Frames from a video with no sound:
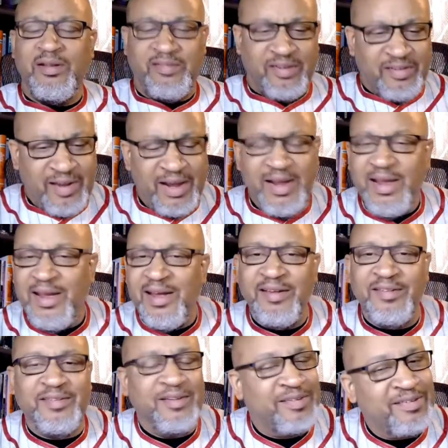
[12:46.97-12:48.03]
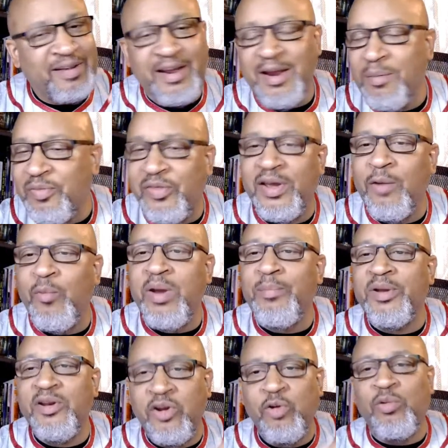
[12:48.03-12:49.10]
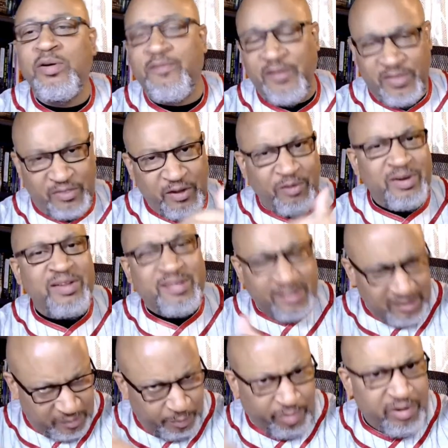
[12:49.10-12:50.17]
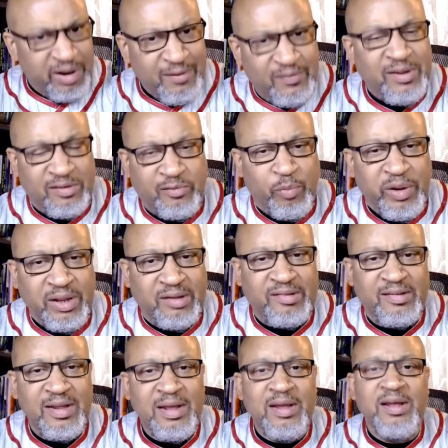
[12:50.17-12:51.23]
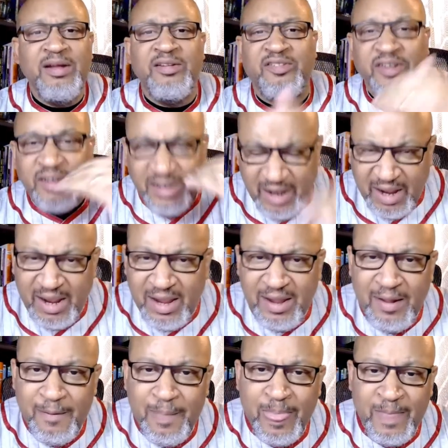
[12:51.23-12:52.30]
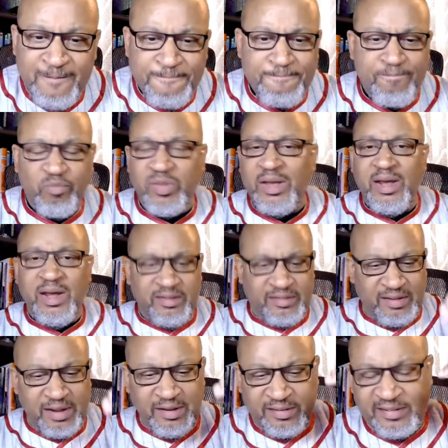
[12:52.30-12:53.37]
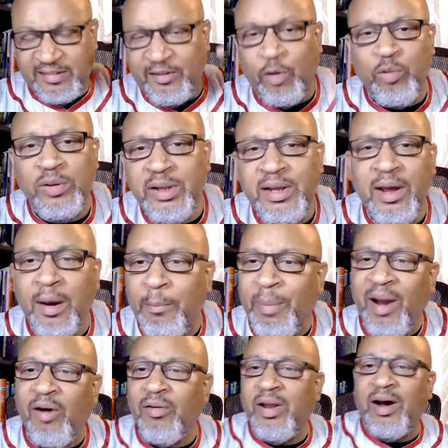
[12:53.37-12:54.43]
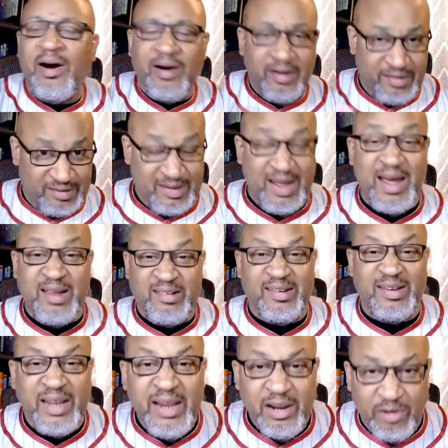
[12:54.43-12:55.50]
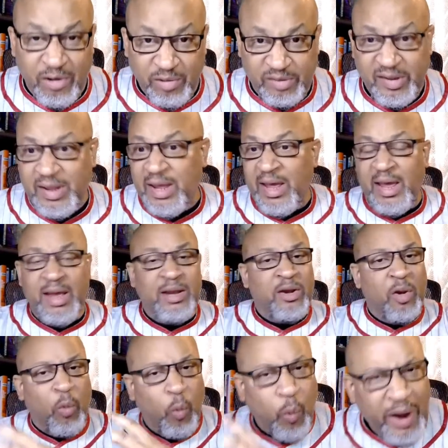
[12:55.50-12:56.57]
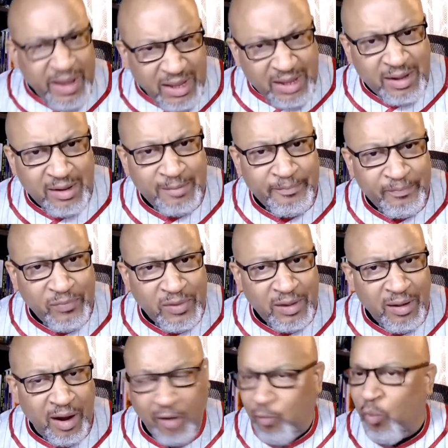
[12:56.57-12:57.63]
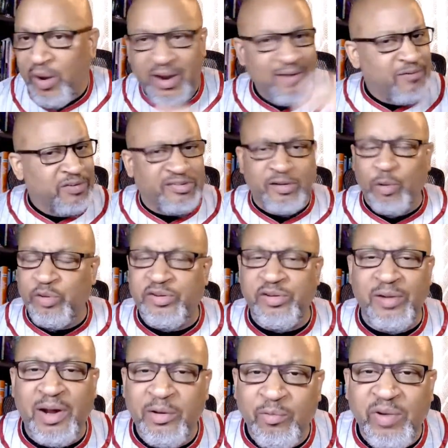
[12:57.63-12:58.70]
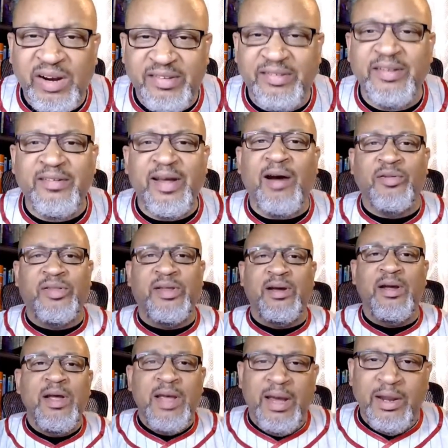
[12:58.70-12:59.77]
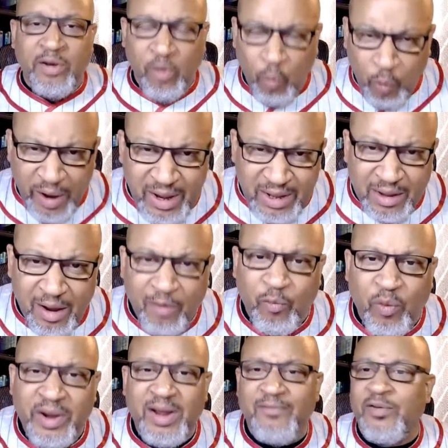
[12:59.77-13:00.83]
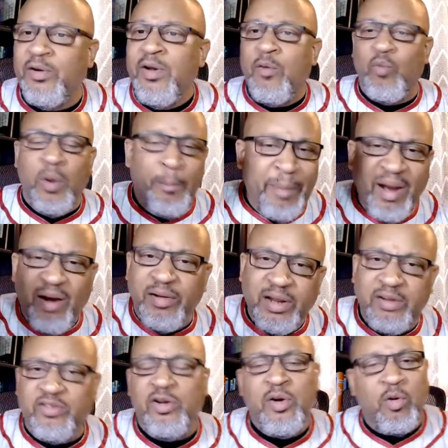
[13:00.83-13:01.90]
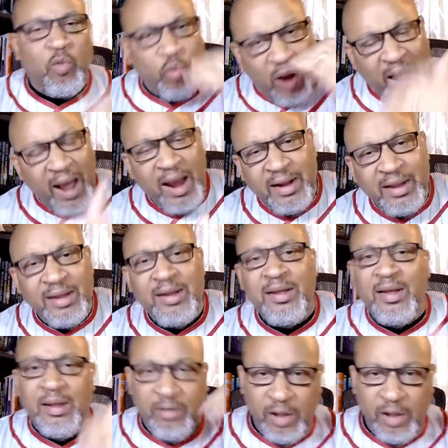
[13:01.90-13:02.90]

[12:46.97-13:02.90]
Today is the same thing we've been doing for 36 previous weeks. Today is solely about us as leaders in the wake of whatever social unrest is out there, in the wake of whatever rebellions, rioting,